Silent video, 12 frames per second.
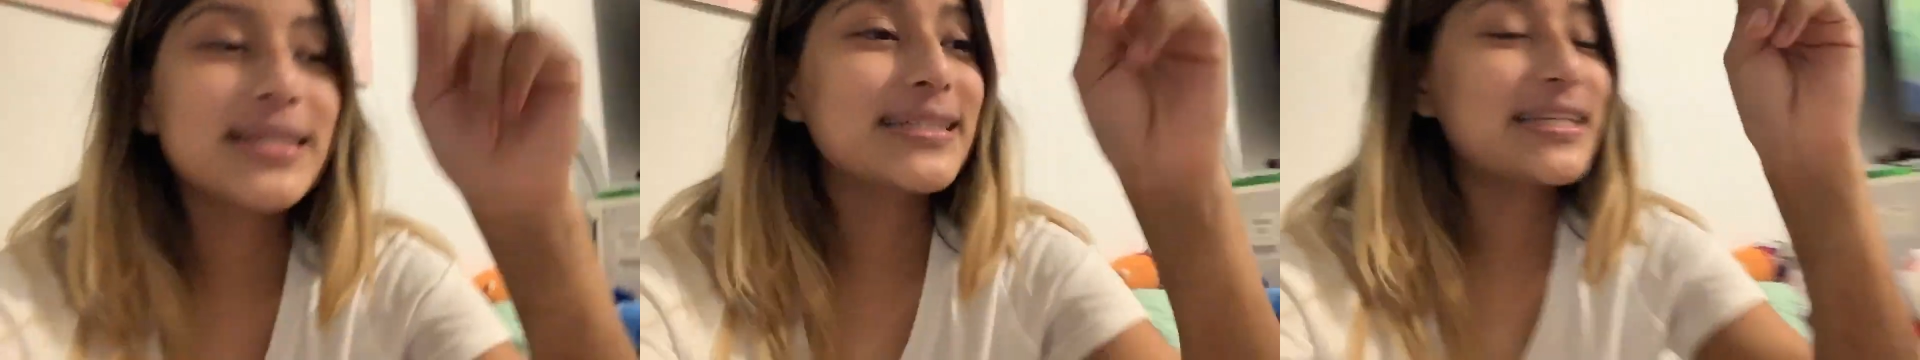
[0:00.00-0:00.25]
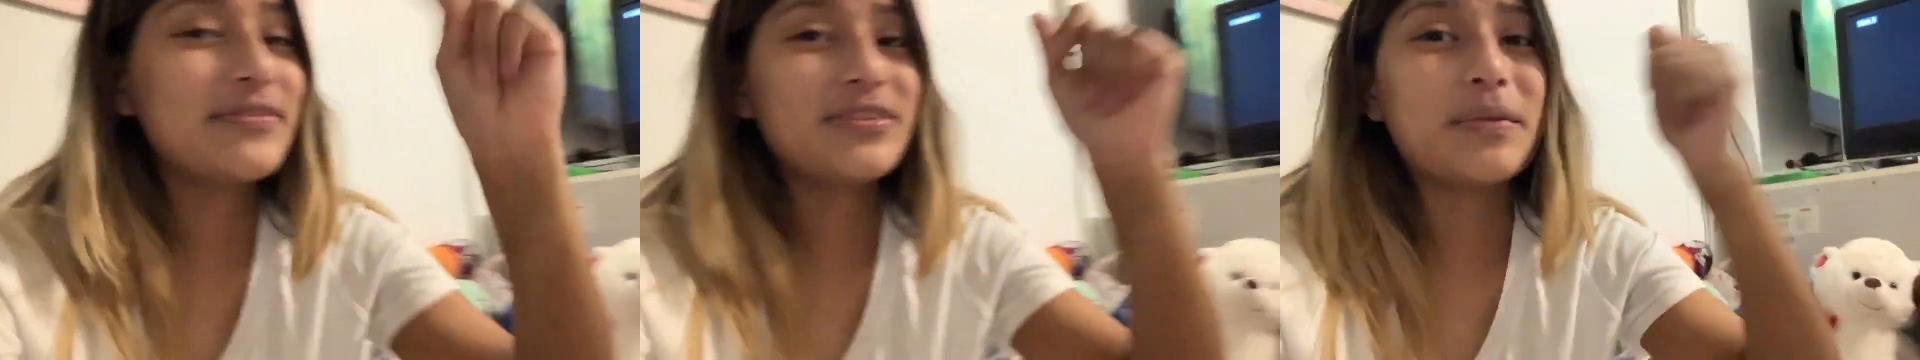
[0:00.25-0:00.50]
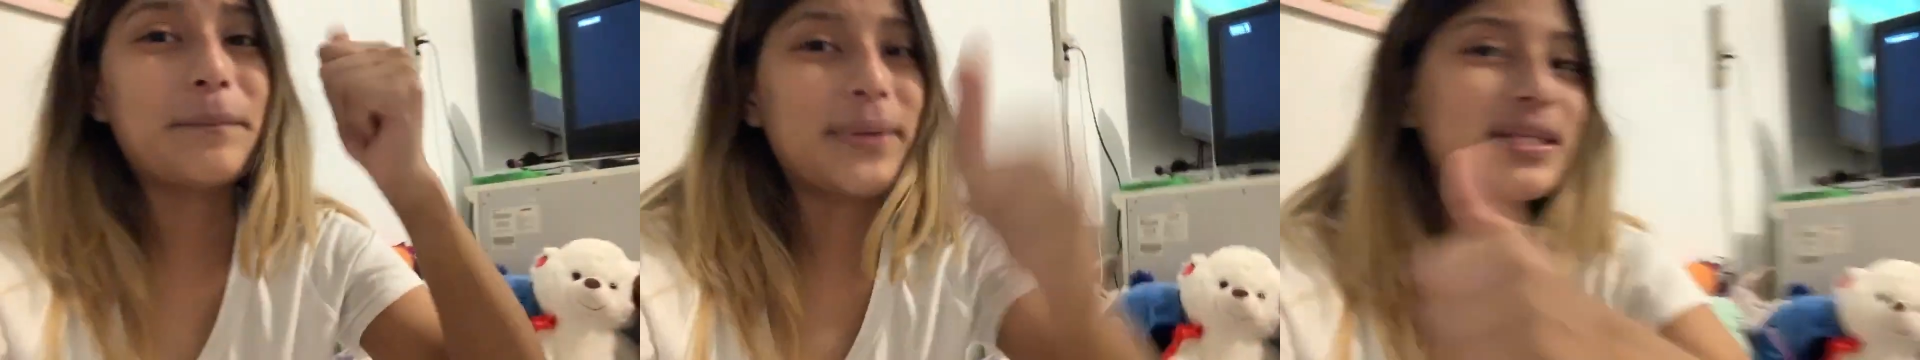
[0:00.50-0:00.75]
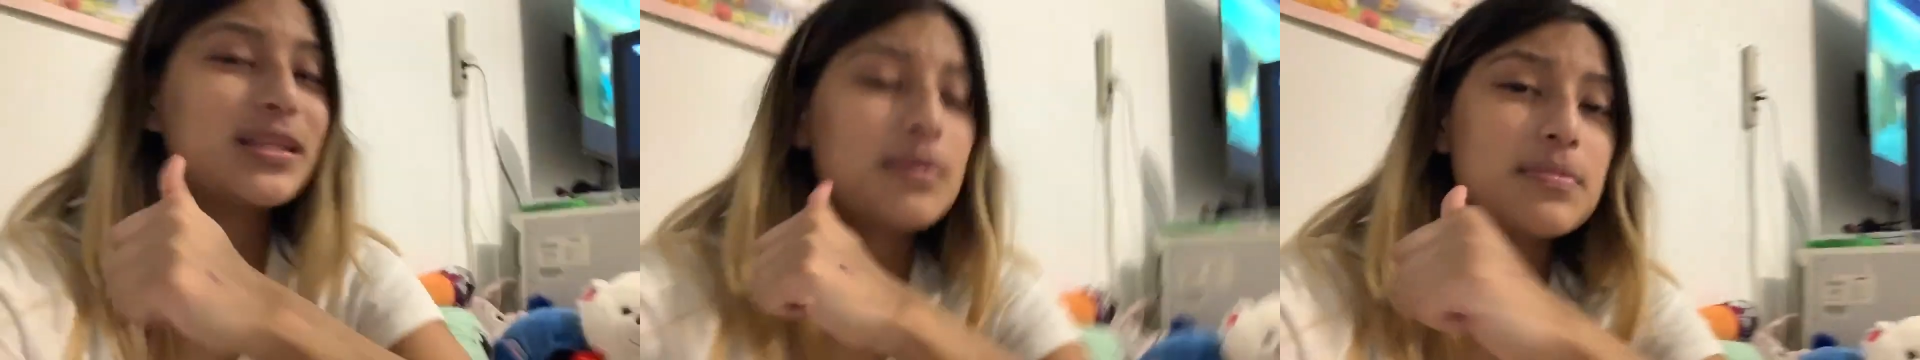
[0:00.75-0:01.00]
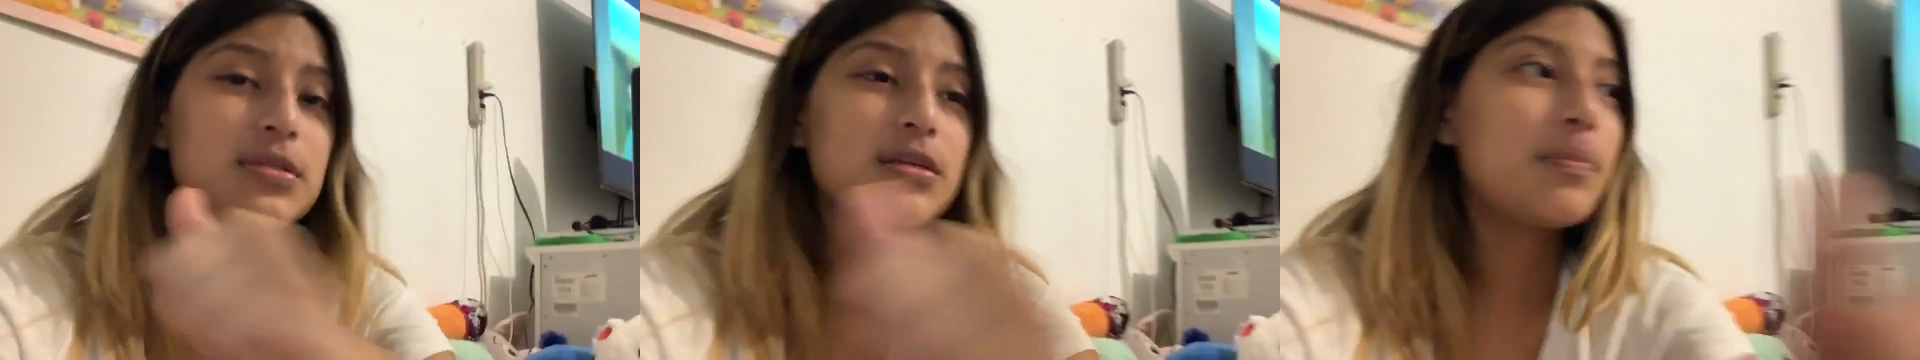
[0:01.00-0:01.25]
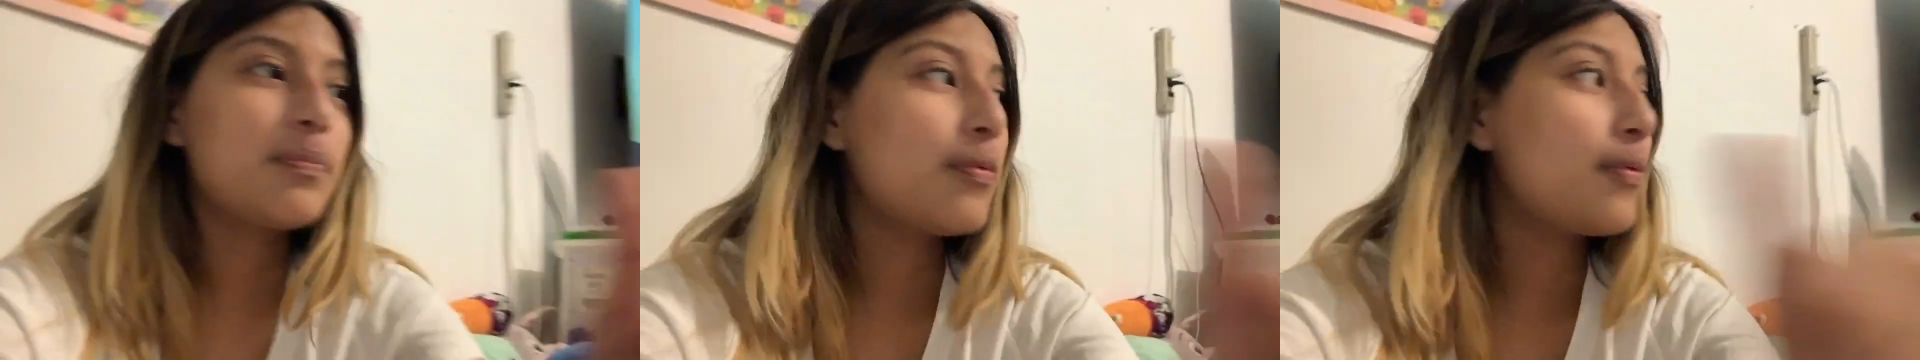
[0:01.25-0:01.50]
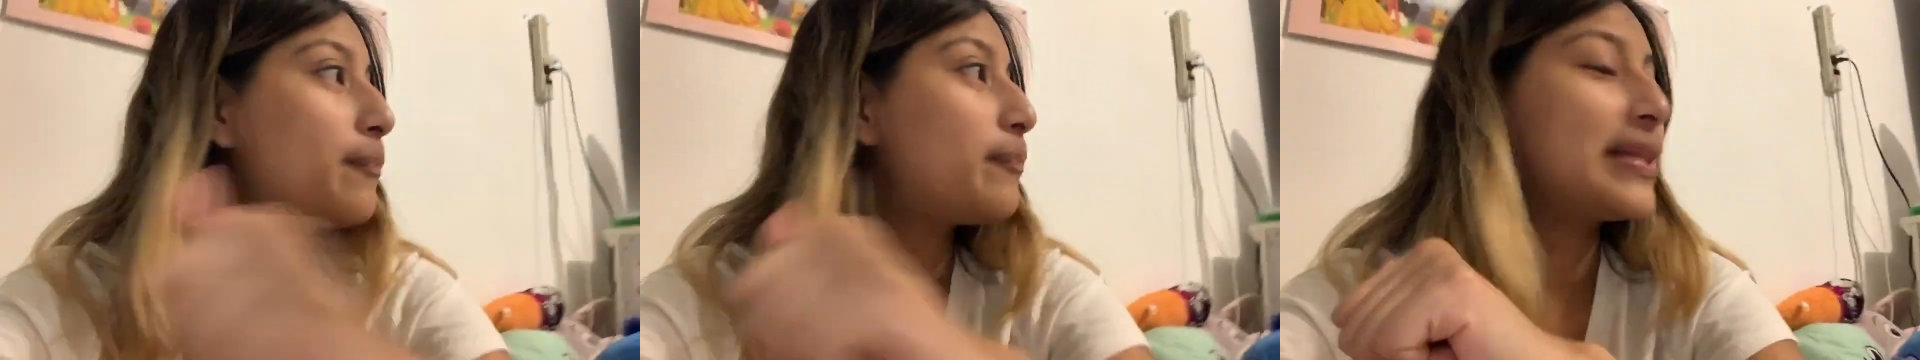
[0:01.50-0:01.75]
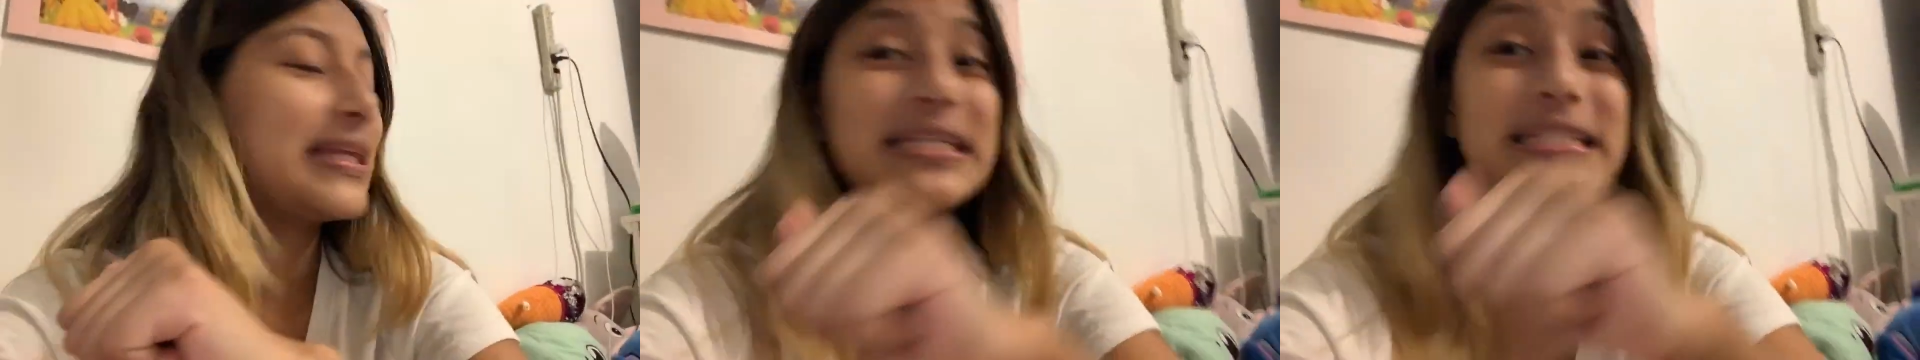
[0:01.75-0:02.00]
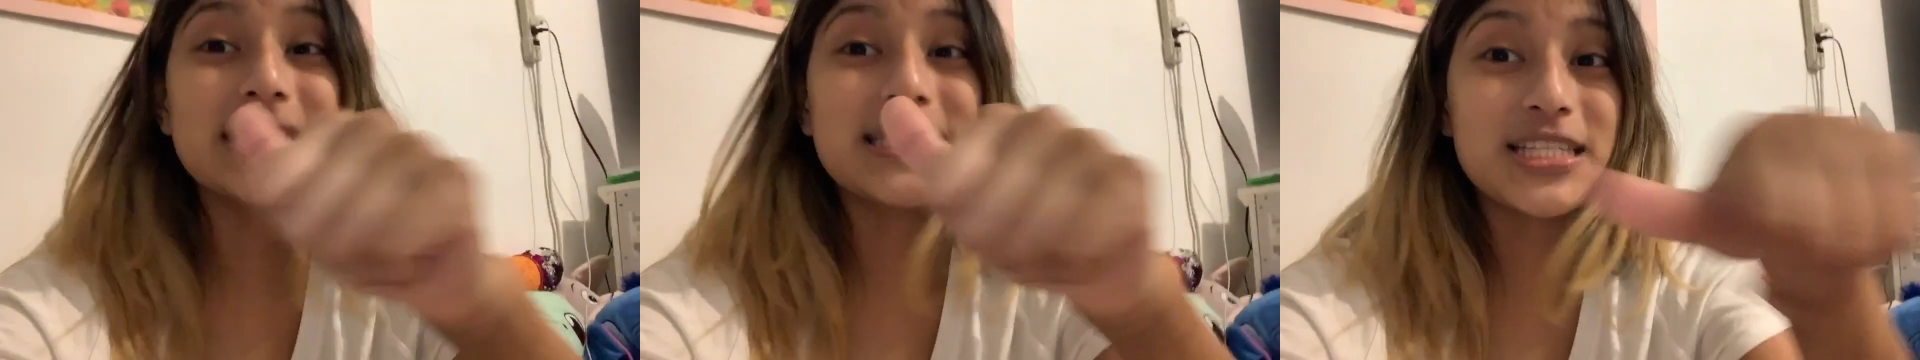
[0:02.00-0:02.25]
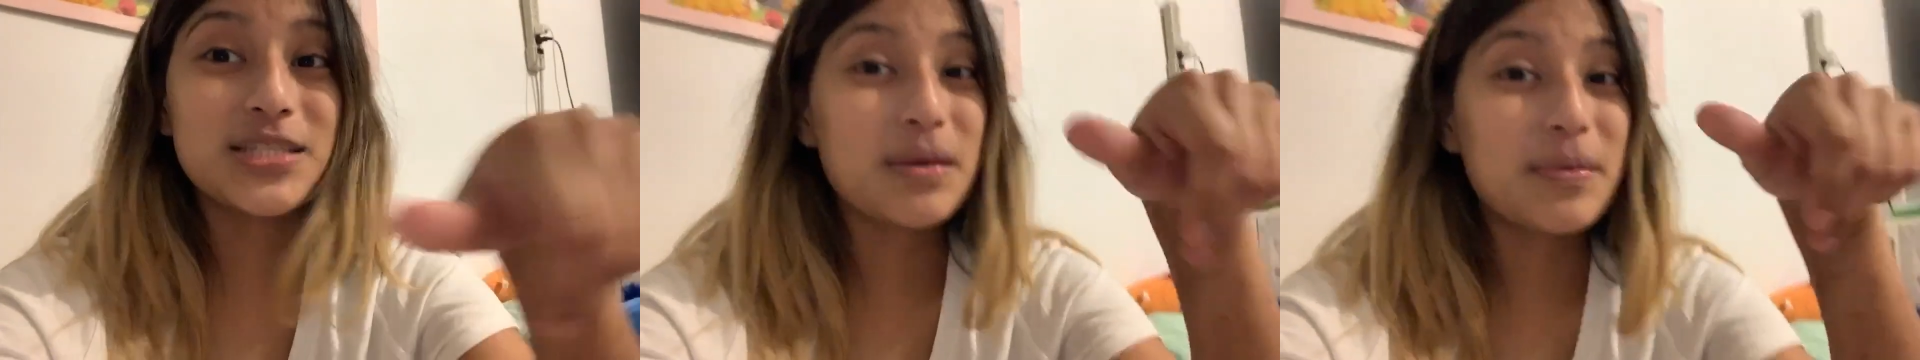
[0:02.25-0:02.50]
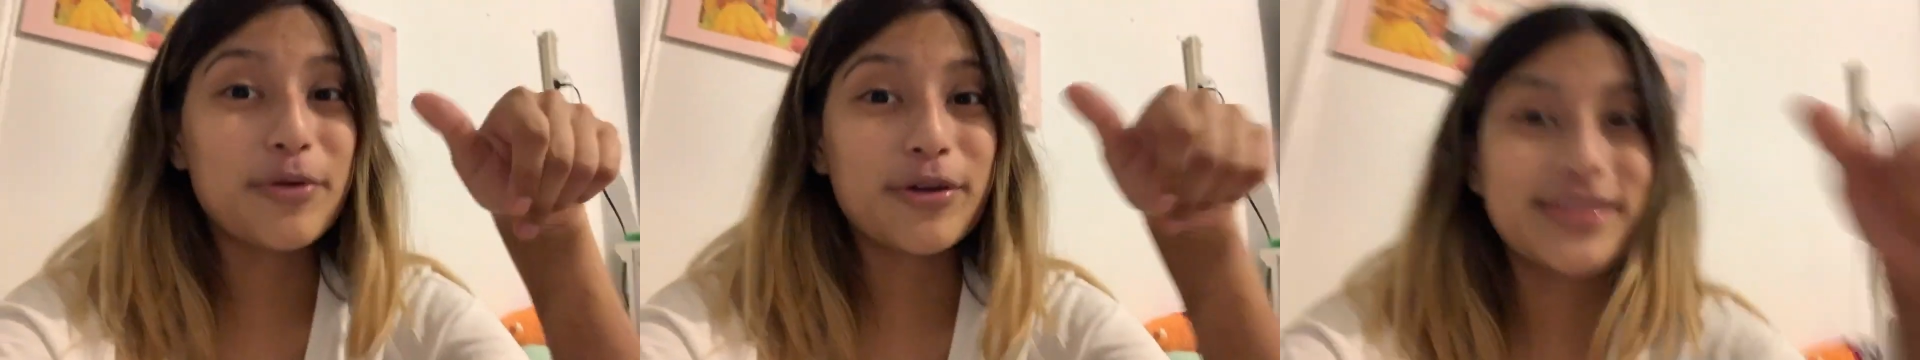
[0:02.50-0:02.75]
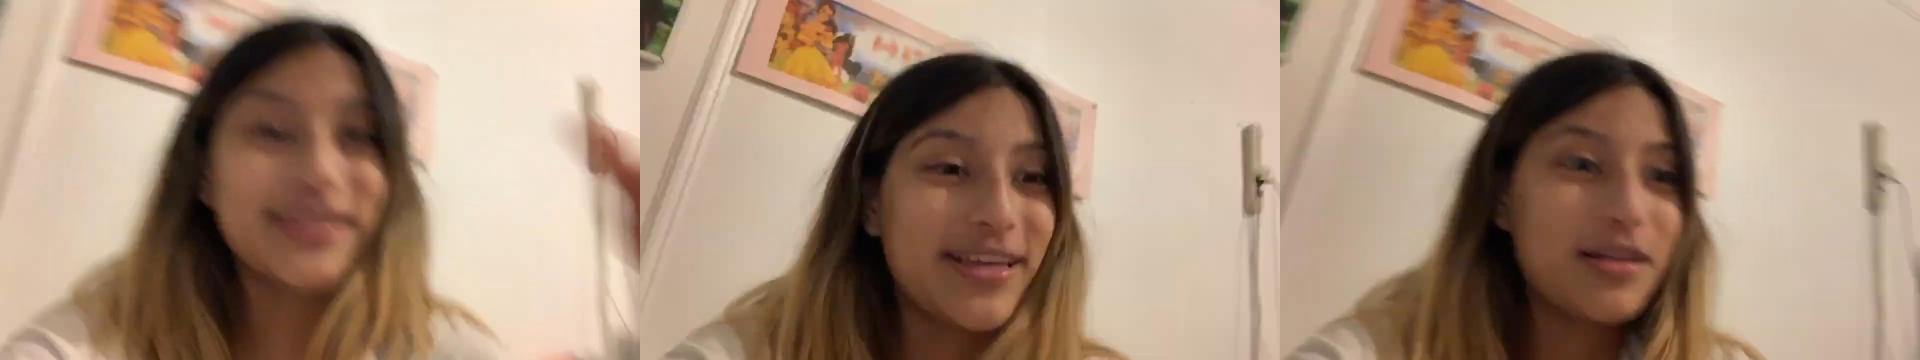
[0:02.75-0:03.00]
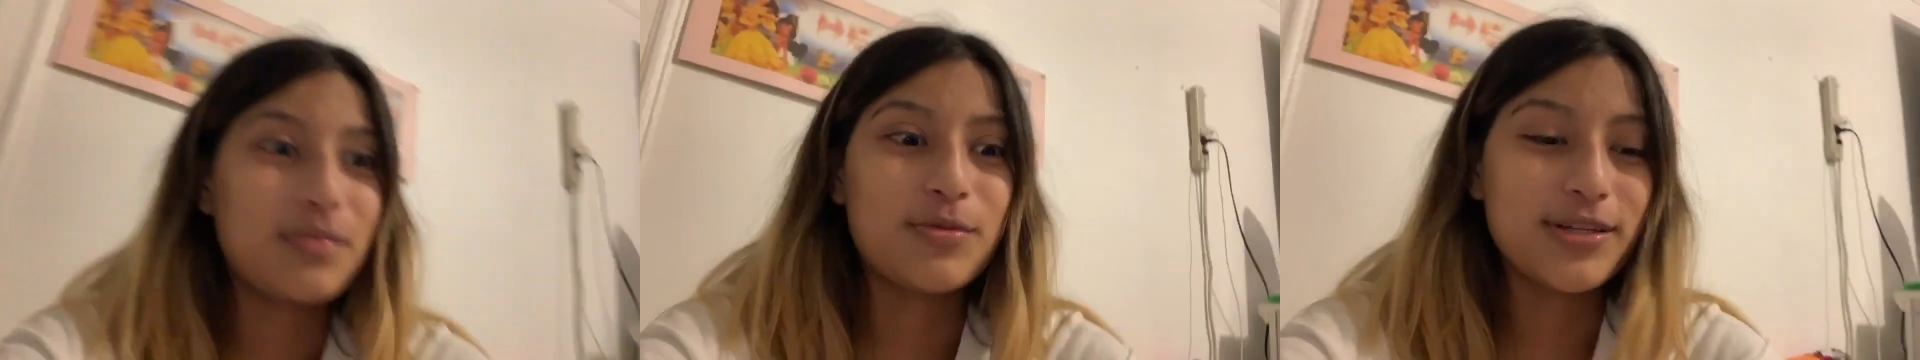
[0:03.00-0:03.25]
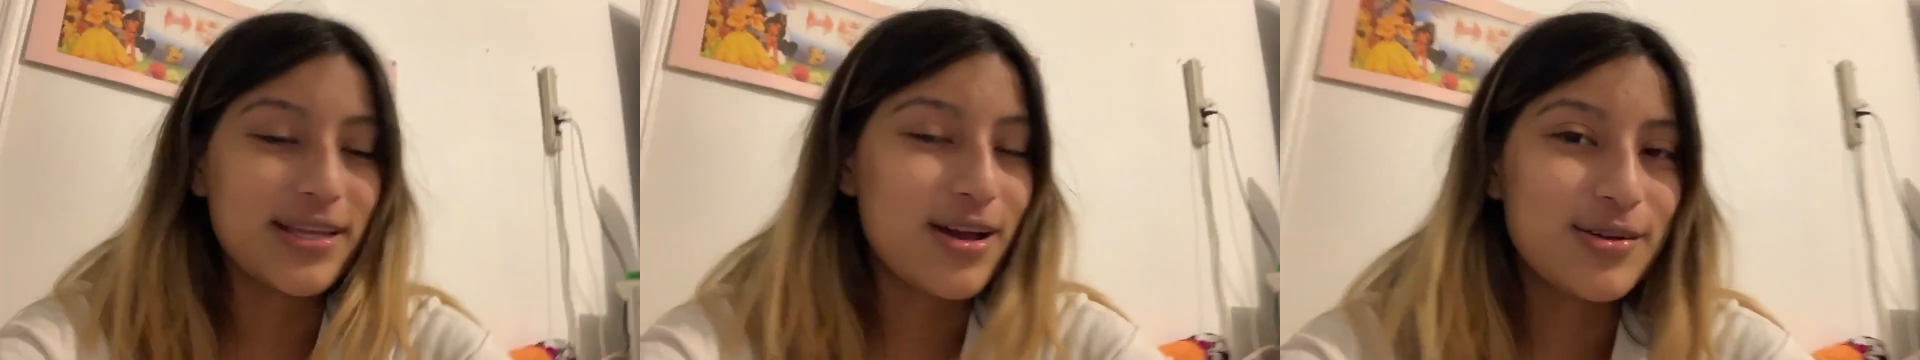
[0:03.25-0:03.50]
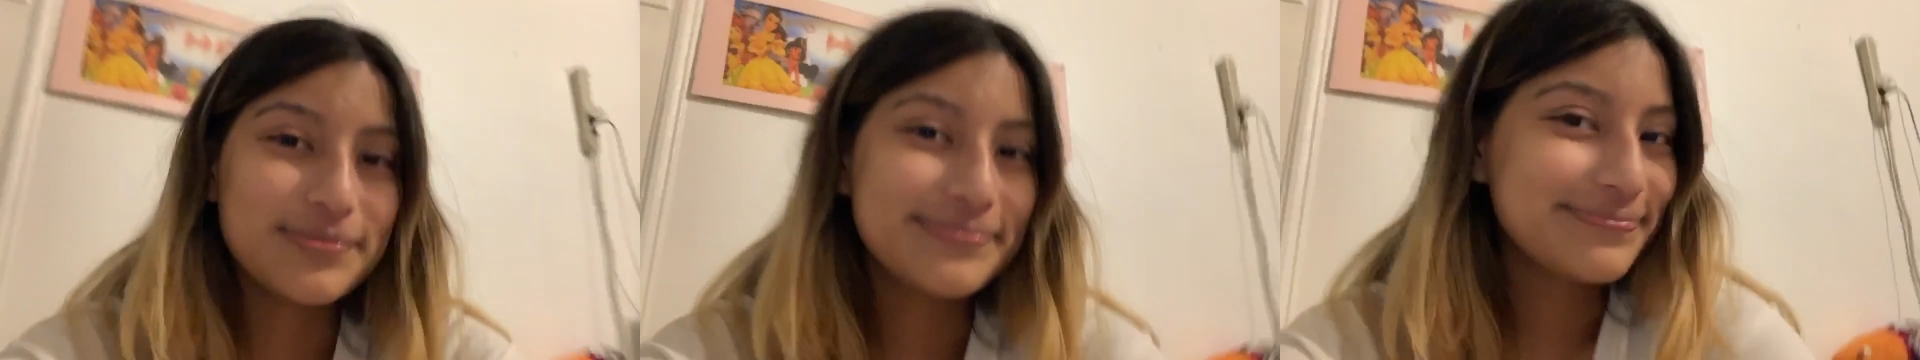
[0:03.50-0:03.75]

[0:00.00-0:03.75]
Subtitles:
Give it a big thumbs up, please. It's my birthday. Come on now.